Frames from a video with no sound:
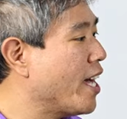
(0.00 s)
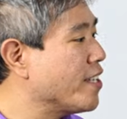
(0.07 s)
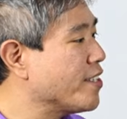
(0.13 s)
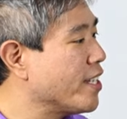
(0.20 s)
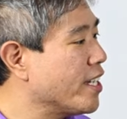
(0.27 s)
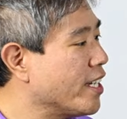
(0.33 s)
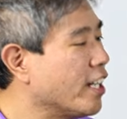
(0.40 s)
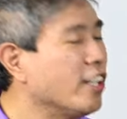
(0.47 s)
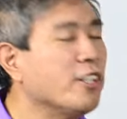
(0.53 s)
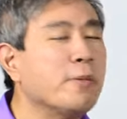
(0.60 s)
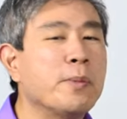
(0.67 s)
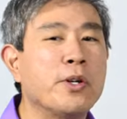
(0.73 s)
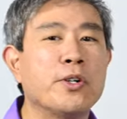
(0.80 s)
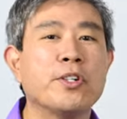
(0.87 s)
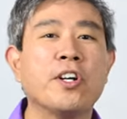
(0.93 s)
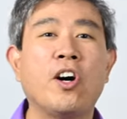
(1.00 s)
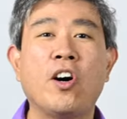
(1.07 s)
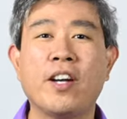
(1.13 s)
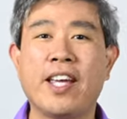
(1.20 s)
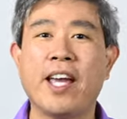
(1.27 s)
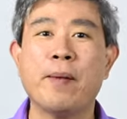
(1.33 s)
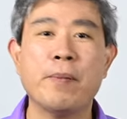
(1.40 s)
has a color mode
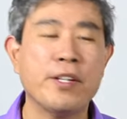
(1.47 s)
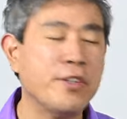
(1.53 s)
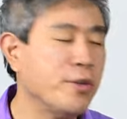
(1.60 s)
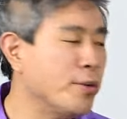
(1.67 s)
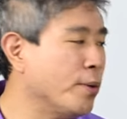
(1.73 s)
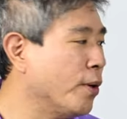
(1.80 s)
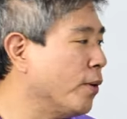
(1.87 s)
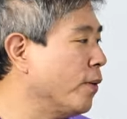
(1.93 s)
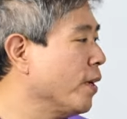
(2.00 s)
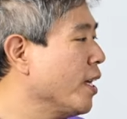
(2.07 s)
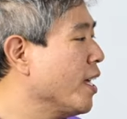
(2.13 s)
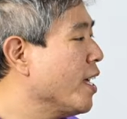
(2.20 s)
called Gamma Dual.